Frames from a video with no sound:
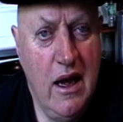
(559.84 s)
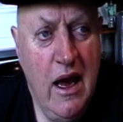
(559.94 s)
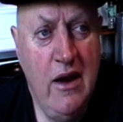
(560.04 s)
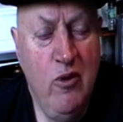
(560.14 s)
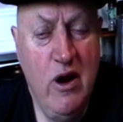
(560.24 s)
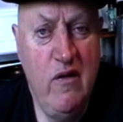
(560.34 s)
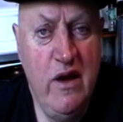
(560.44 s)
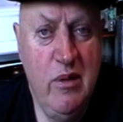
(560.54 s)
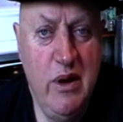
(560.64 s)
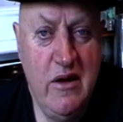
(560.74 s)
And when I
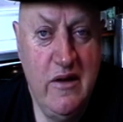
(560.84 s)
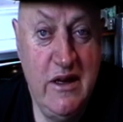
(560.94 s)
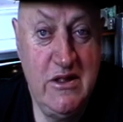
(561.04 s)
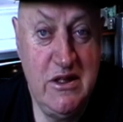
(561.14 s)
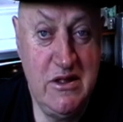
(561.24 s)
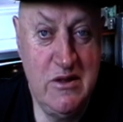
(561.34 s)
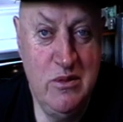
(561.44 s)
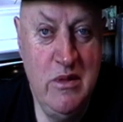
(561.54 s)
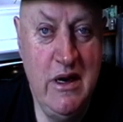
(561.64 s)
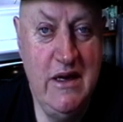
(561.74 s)
think about it, it's just
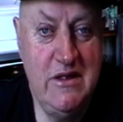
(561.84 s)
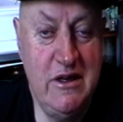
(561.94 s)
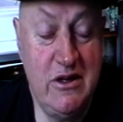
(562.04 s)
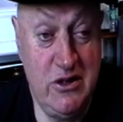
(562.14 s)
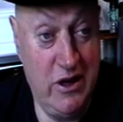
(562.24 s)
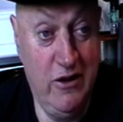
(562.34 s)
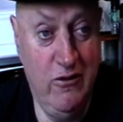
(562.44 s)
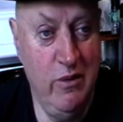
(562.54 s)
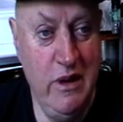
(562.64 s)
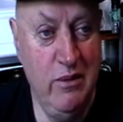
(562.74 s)
amazing, because I can
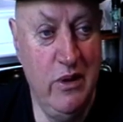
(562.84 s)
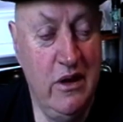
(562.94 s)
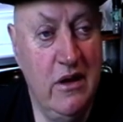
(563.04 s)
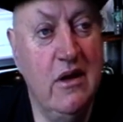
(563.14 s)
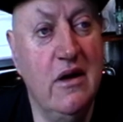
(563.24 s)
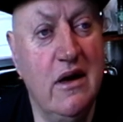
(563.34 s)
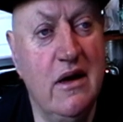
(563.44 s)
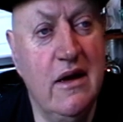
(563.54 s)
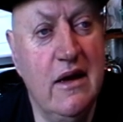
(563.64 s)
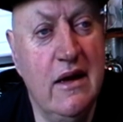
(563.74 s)
remember
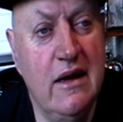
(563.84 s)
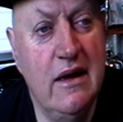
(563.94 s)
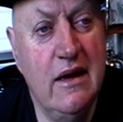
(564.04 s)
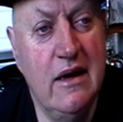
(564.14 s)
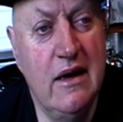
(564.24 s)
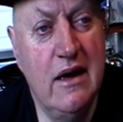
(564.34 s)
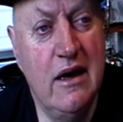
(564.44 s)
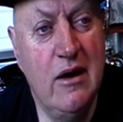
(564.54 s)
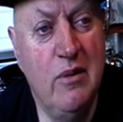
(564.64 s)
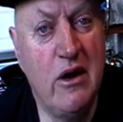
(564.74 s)

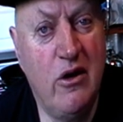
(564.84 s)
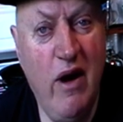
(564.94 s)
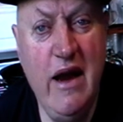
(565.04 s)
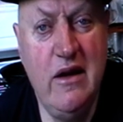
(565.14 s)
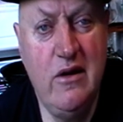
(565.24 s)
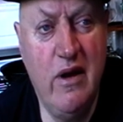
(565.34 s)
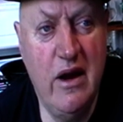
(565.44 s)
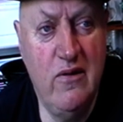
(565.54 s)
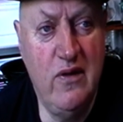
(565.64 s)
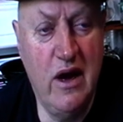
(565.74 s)
my
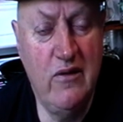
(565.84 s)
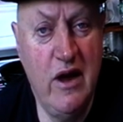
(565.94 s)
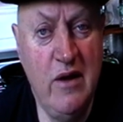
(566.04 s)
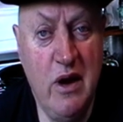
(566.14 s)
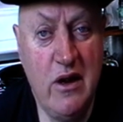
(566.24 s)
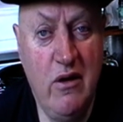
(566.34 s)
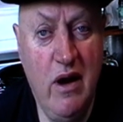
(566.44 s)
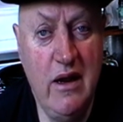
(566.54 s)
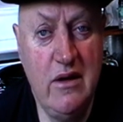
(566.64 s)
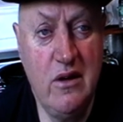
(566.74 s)
great-grandfather and my
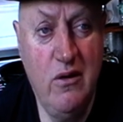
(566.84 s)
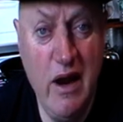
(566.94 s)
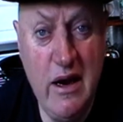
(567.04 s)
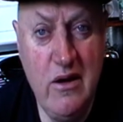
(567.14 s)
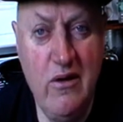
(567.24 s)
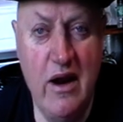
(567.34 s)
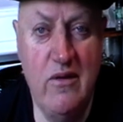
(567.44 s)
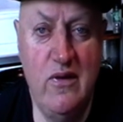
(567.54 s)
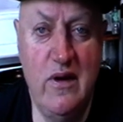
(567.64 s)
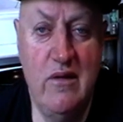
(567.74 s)

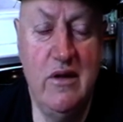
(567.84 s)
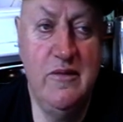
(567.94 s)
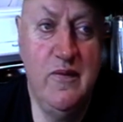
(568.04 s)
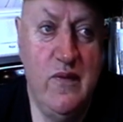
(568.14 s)
great-great-grandfather